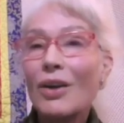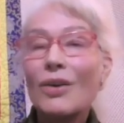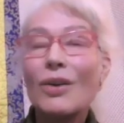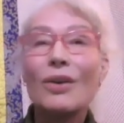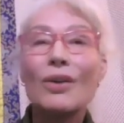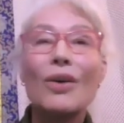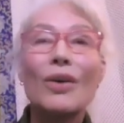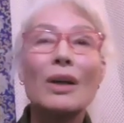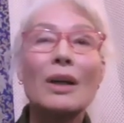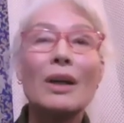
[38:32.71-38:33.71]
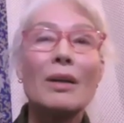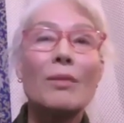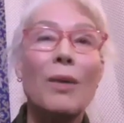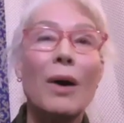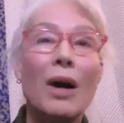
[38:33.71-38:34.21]
not only the
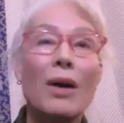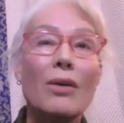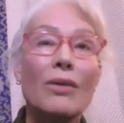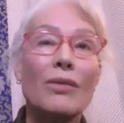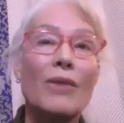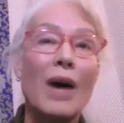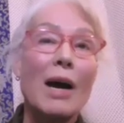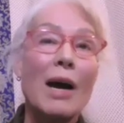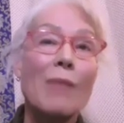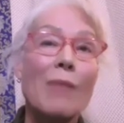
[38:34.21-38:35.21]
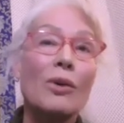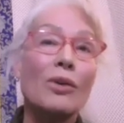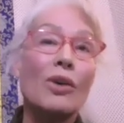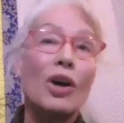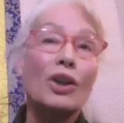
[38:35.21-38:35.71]
power of diamond
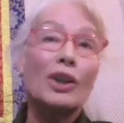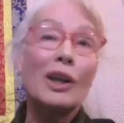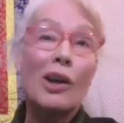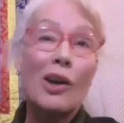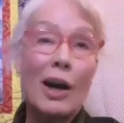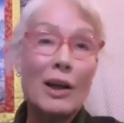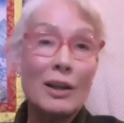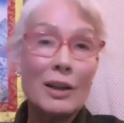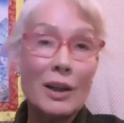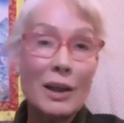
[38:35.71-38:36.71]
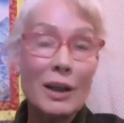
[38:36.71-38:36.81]
cutting clarity,